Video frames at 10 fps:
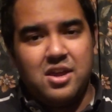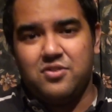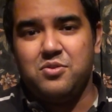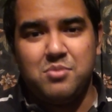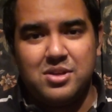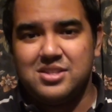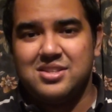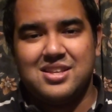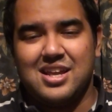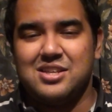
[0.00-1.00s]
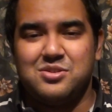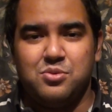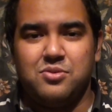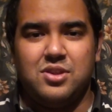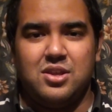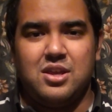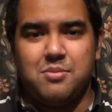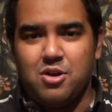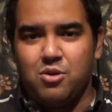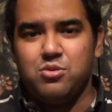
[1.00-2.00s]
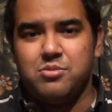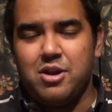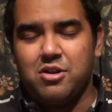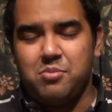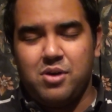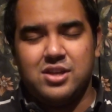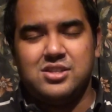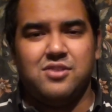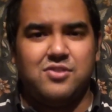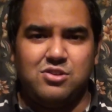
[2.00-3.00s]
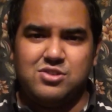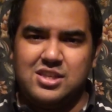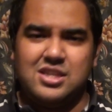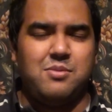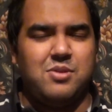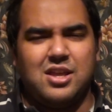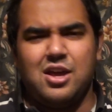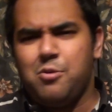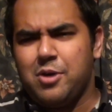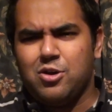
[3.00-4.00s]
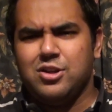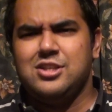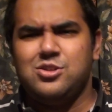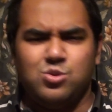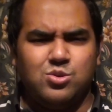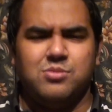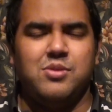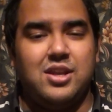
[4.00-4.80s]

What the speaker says: If you miss like sort of the old American Pie stuff and you see them, you're like, oh my god, this is awesome.